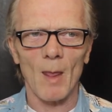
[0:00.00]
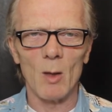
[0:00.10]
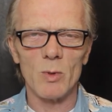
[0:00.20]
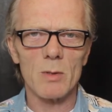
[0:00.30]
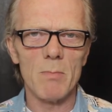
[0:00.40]

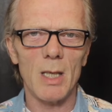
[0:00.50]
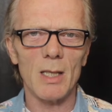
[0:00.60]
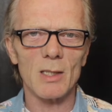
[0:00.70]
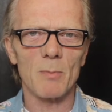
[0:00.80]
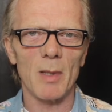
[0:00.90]
It was me
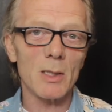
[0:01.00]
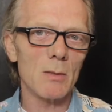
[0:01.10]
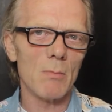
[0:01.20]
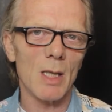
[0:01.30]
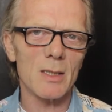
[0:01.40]

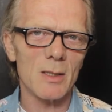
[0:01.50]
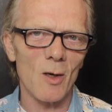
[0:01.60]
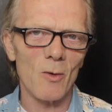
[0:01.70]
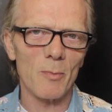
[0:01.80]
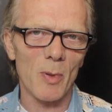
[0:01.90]
expressing
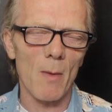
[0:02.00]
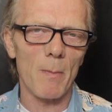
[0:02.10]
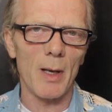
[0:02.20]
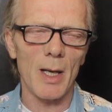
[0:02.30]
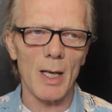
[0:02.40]
myself
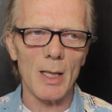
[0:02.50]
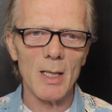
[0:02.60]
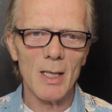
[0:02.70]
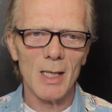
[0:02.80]
properly.